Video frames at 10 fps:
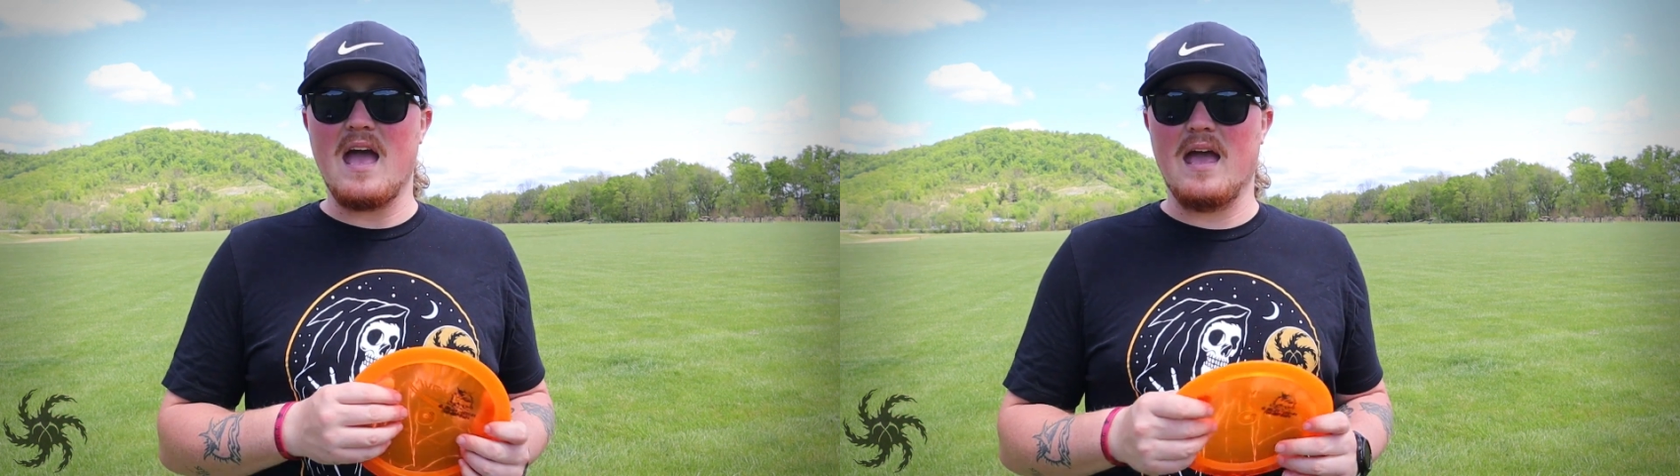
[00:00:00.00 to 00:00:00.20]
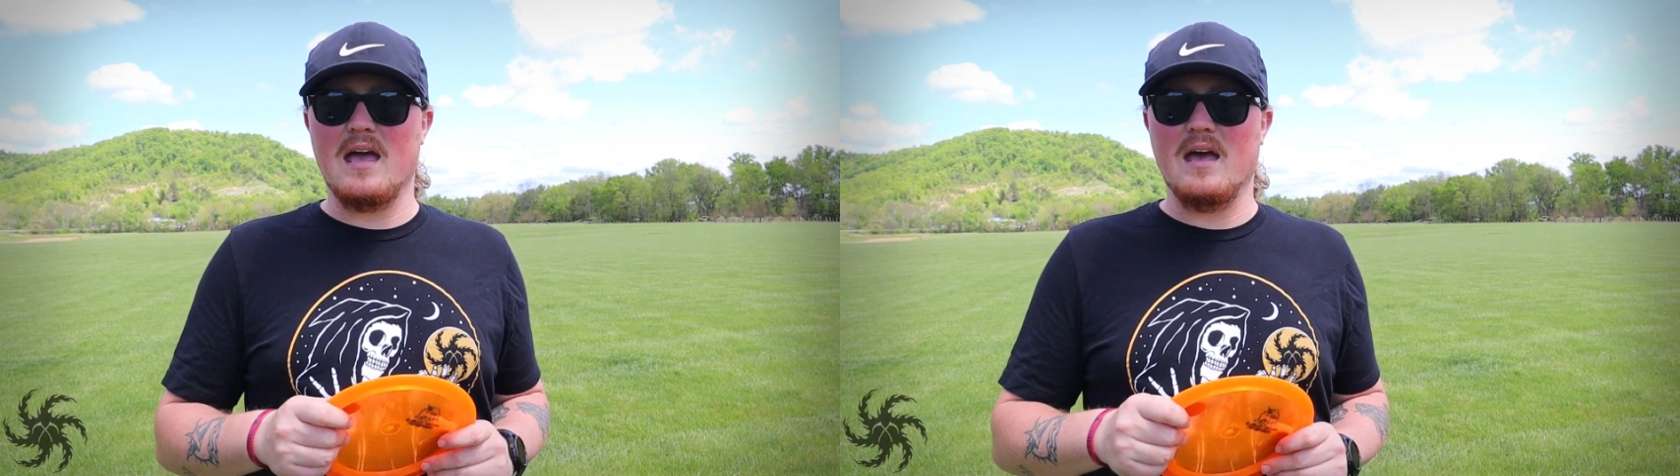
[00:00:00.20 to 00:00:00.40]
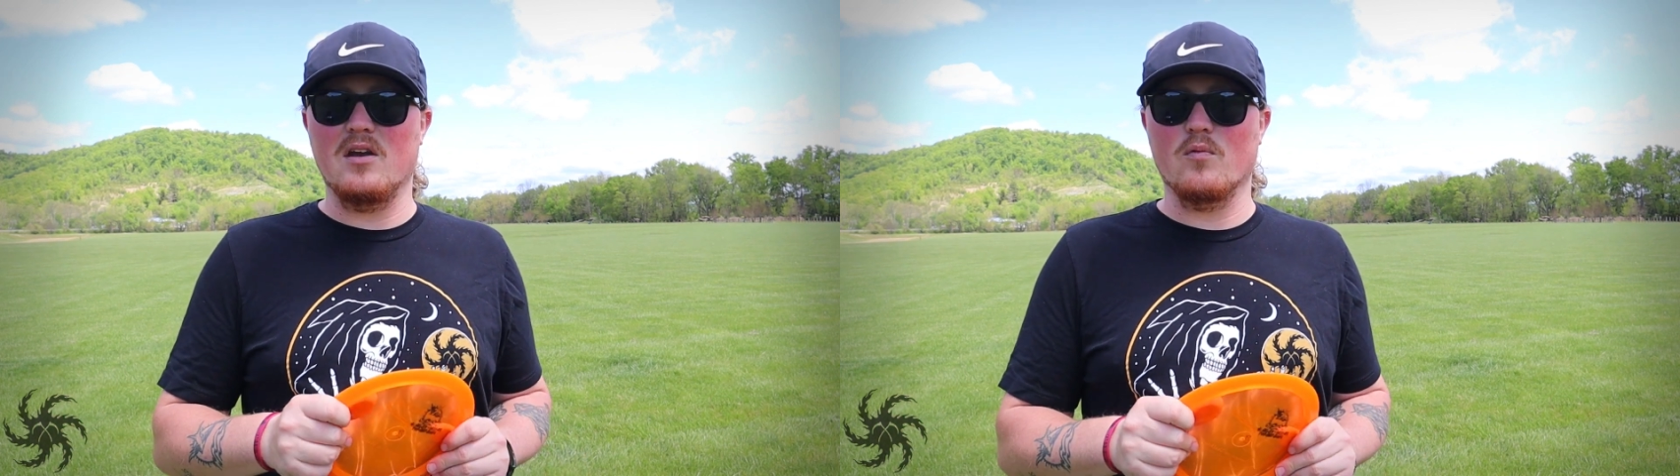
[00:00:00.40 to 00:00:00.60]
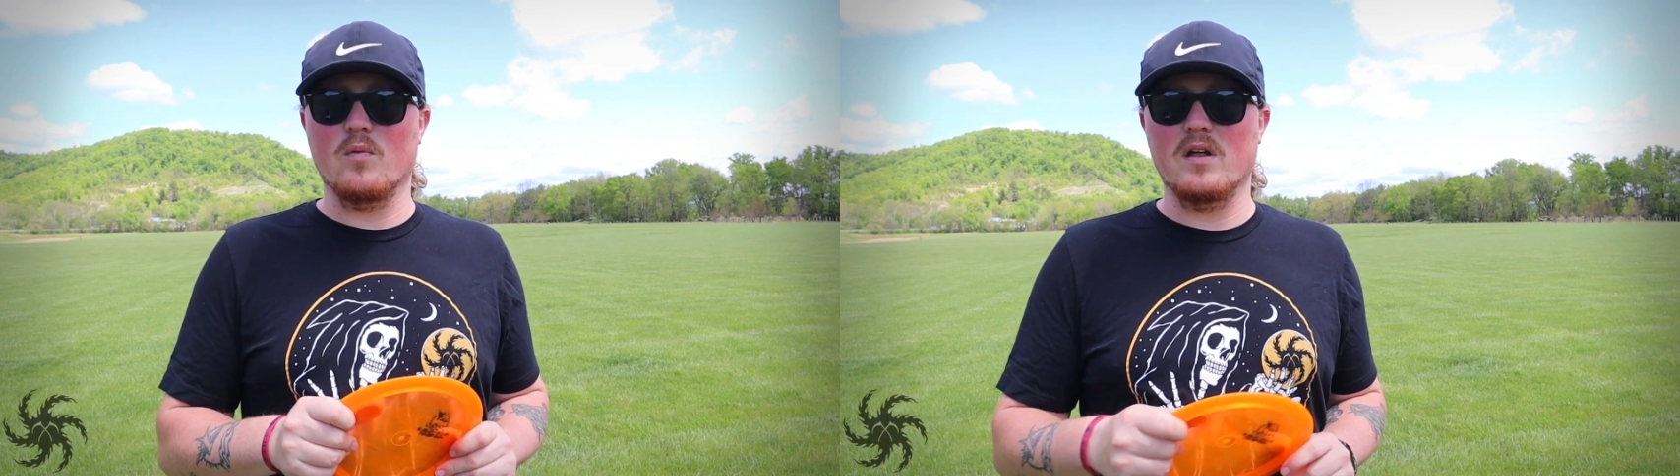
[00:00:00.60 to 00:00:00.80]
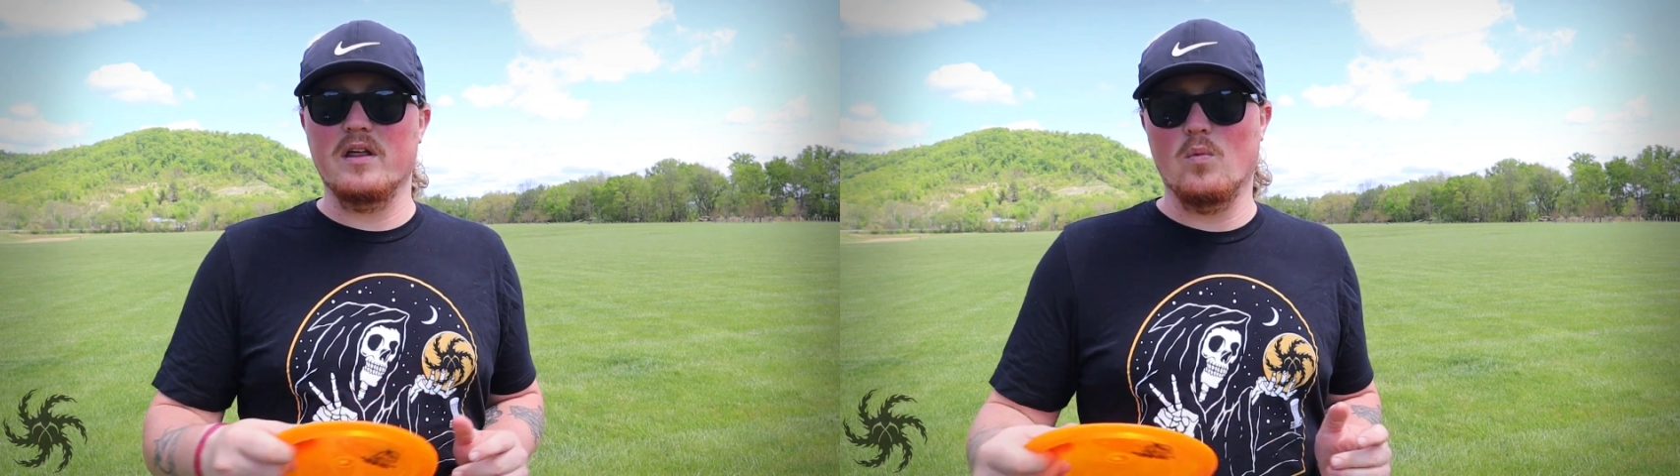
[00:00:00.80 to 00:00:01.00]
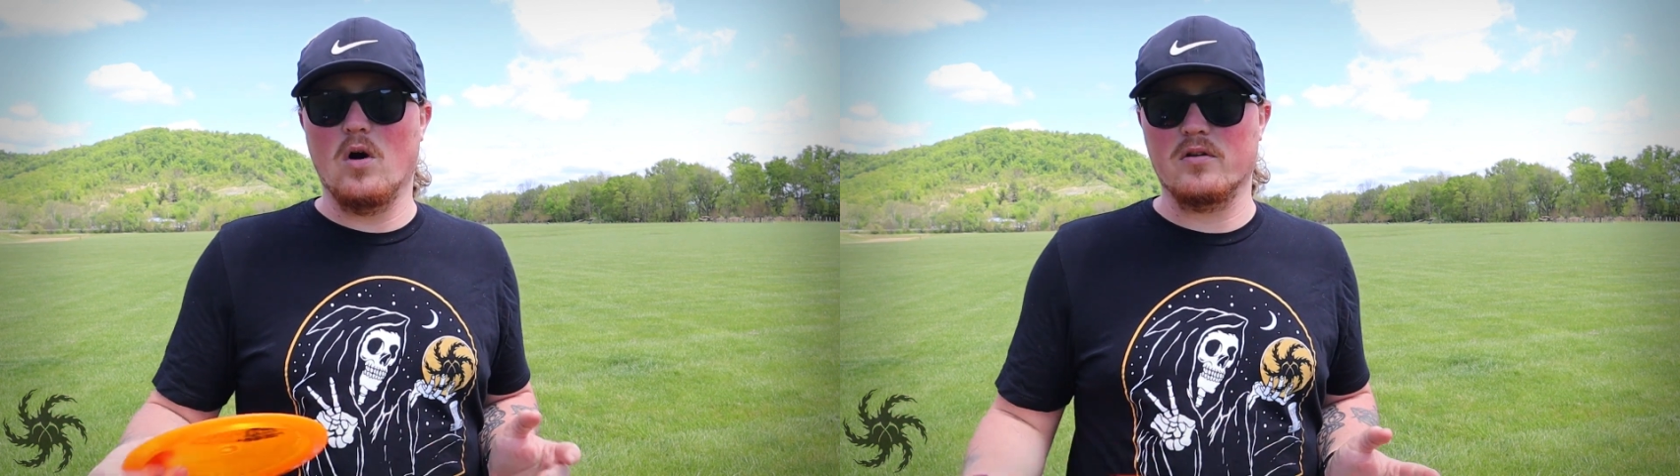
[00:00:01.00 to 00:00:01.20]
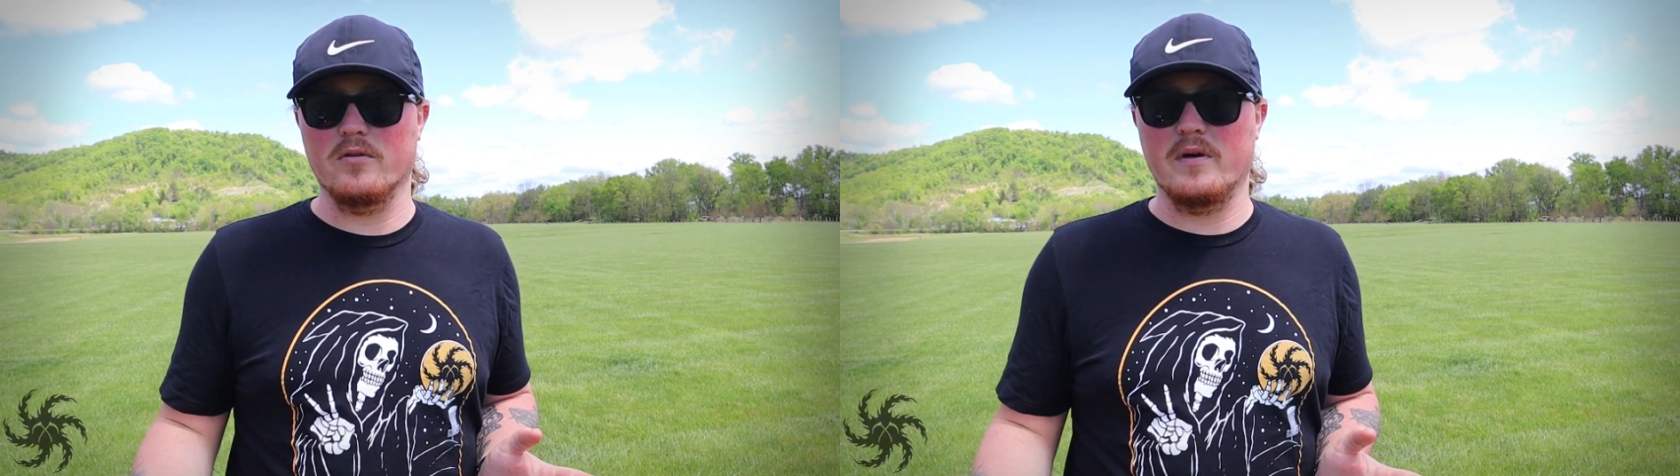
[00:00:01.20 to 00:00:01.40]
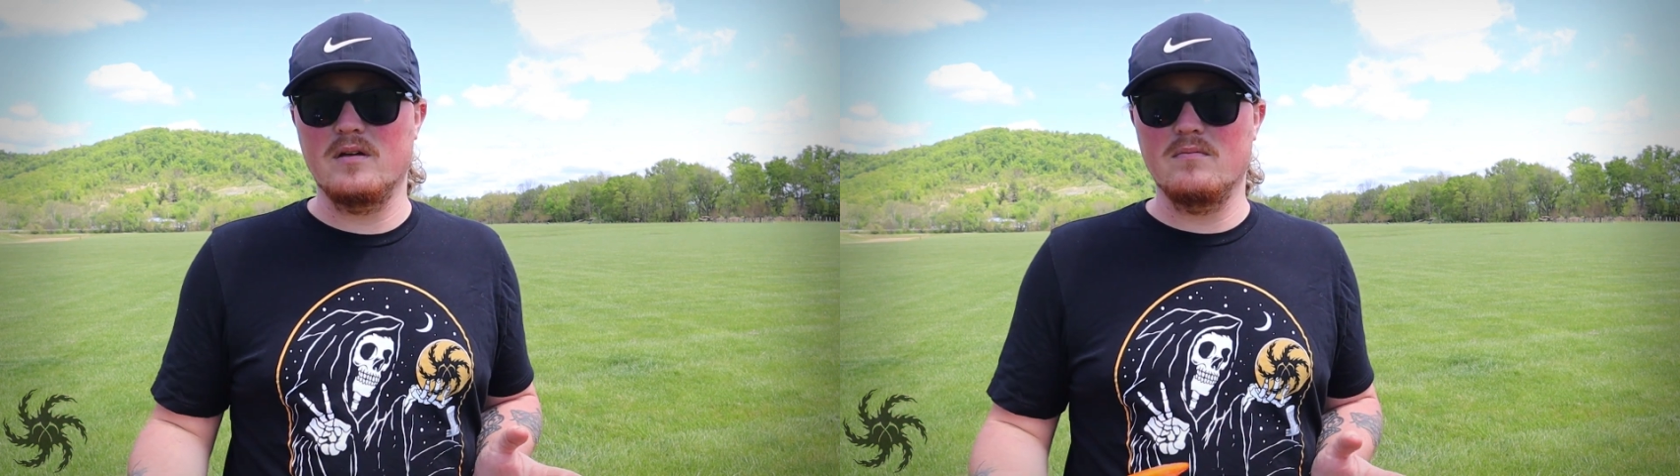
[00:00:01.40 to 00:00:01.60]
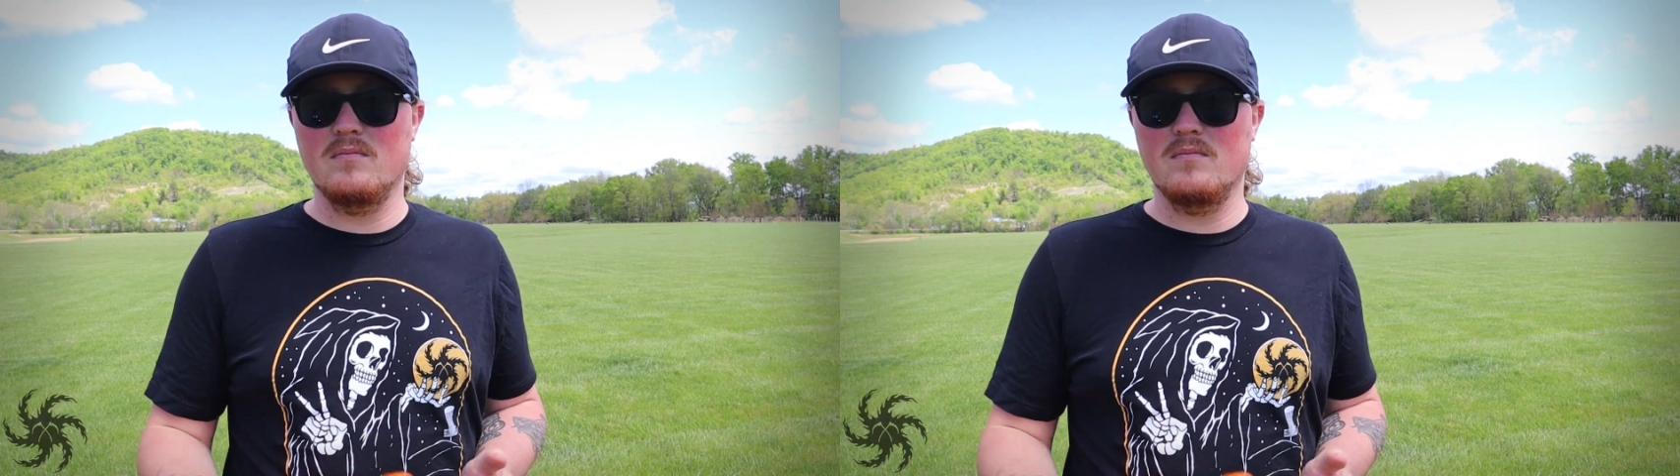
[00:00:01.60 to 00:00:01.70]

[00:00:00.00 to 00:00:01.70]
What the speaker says: and really walk through it.